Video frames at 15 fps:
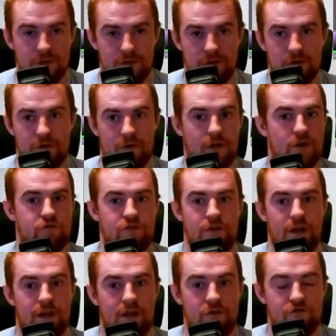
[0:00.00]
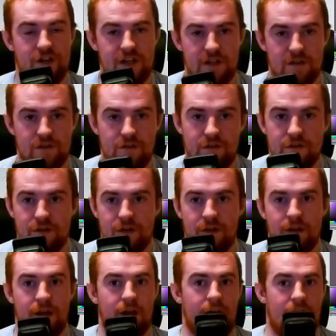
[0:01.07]
dude and I drew like a green dude.
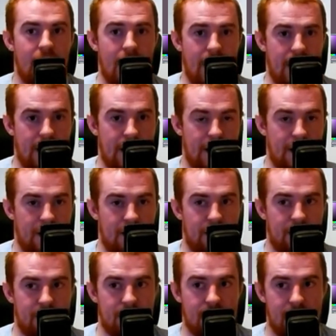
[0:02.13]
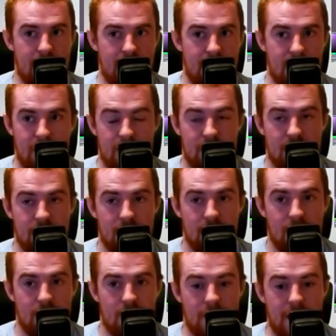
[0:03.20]
And then
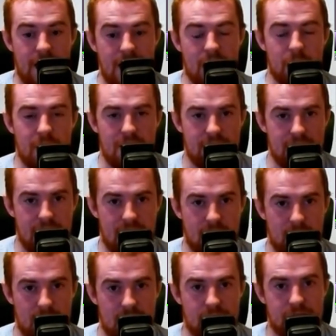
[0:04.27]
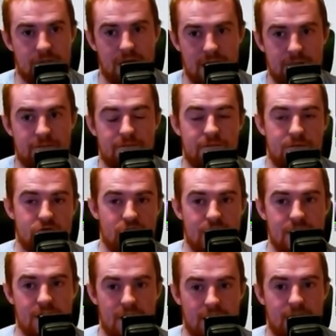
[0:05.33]
I animated them. I, I tried
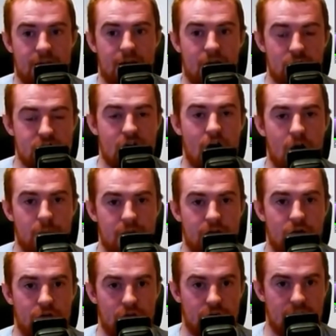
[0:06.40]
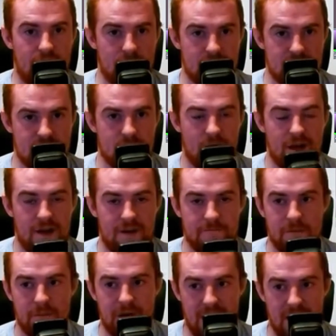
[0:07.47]
to like, I was copying other games as well. I've
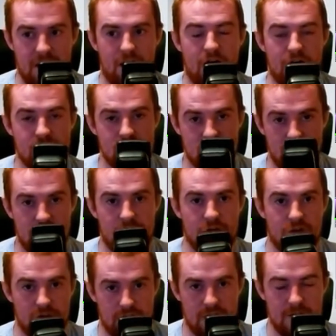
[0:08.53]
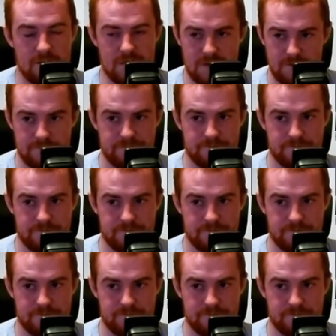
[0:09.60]
been playing a lot and studying other games